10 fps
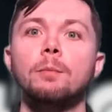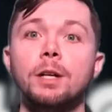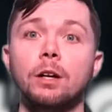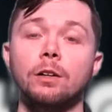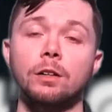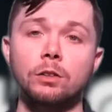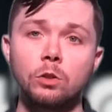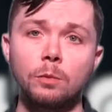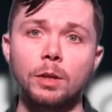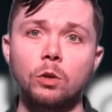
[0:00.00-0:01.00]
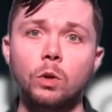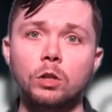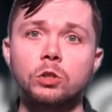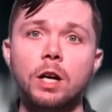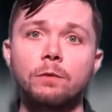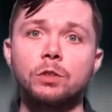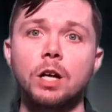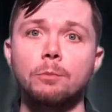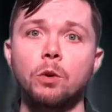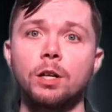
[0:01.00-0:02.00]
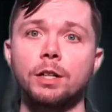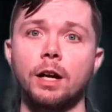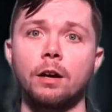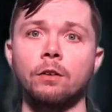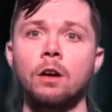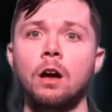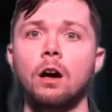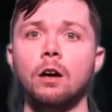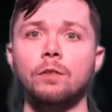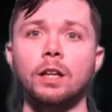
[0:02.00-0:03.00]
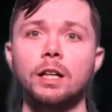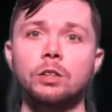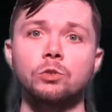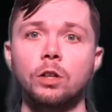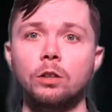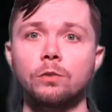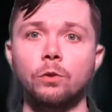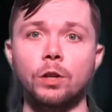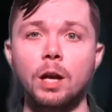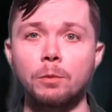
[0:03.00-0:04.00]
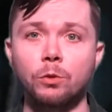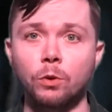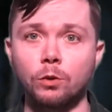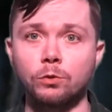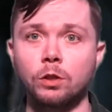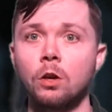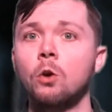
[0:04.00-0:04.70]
I'm Garrett. This is going to be a quick shot-for-shot breakdown of the latest trailer for Game of Thrones.